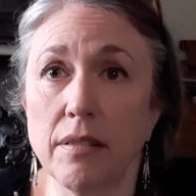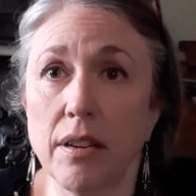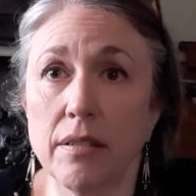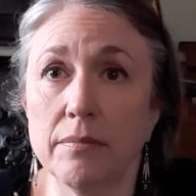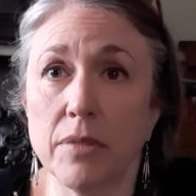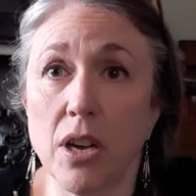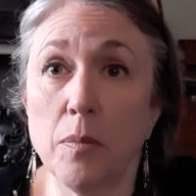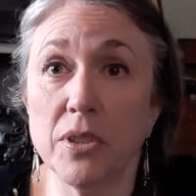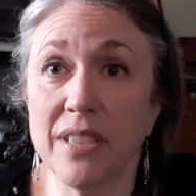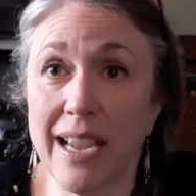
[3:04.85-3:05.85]
a
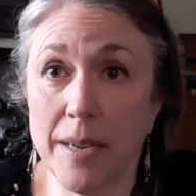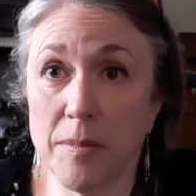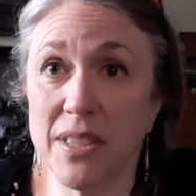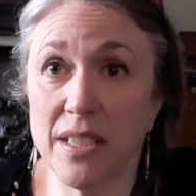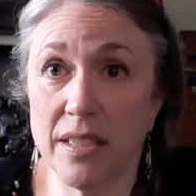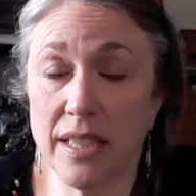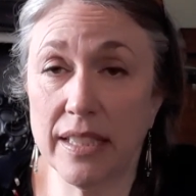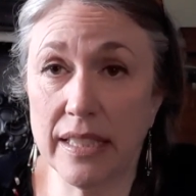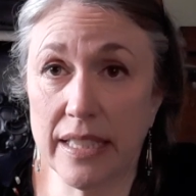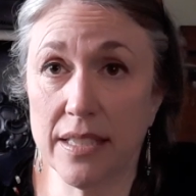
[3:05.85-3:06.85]
couple times
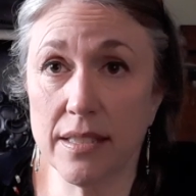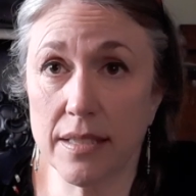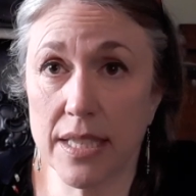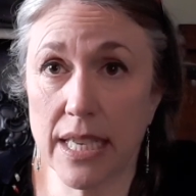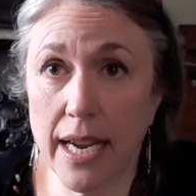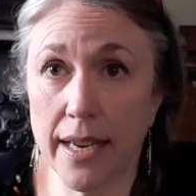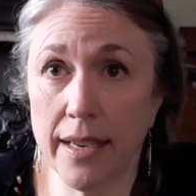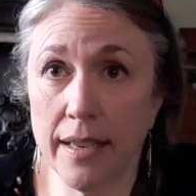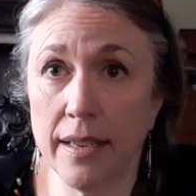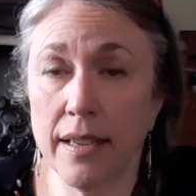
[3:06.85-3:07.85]
at least a
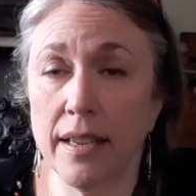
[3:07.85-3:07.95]
day,